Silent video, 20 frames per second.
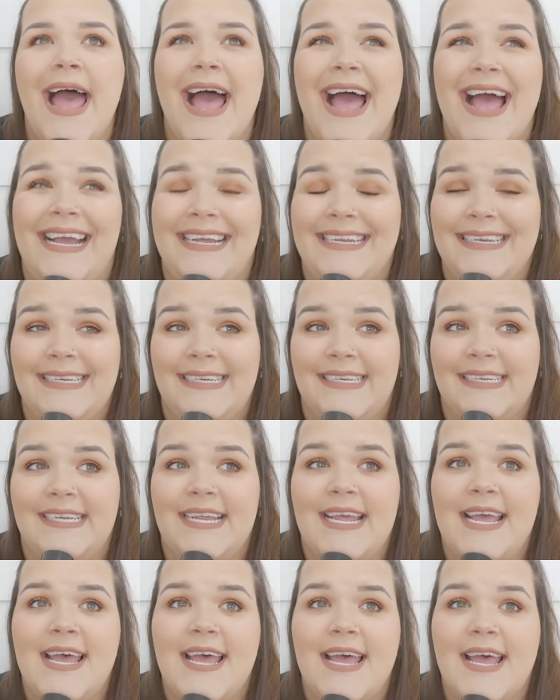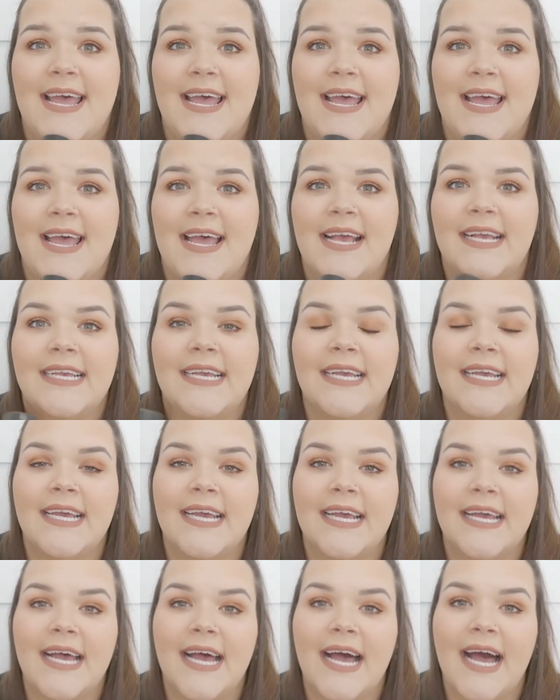And
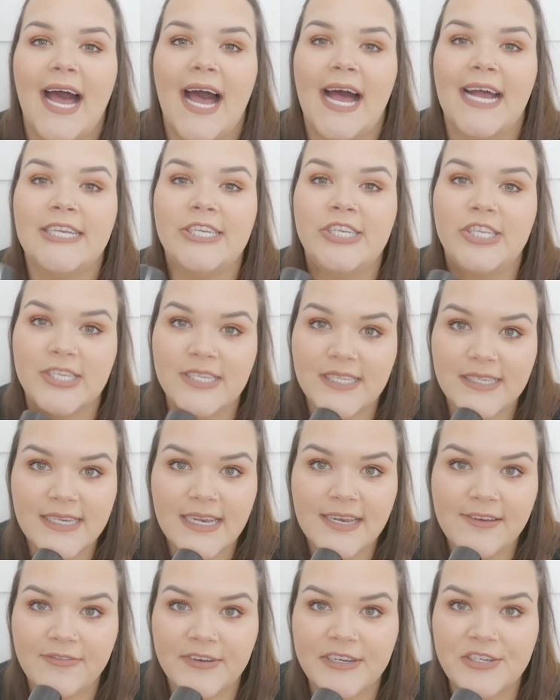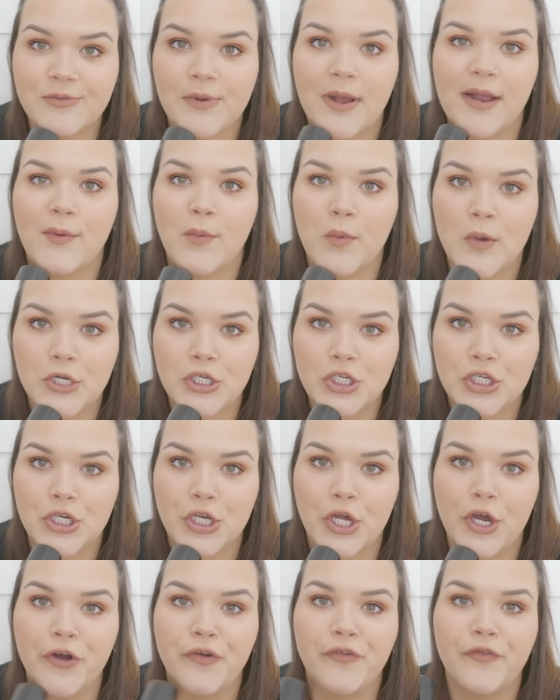I just done a fresh one, washed it
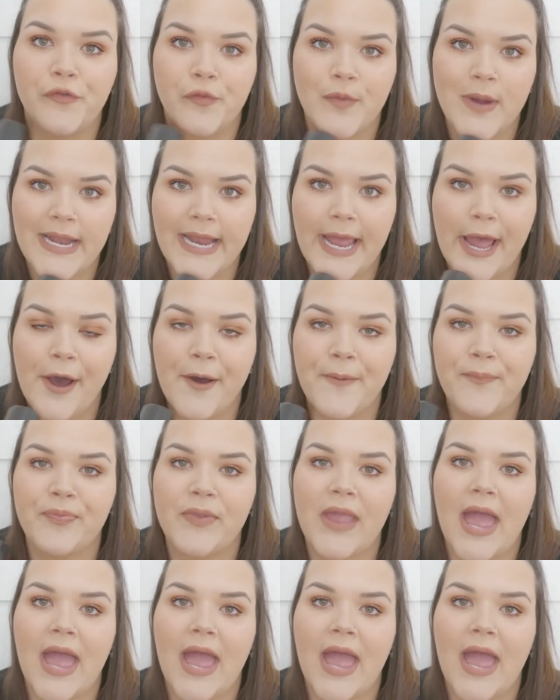off, went out,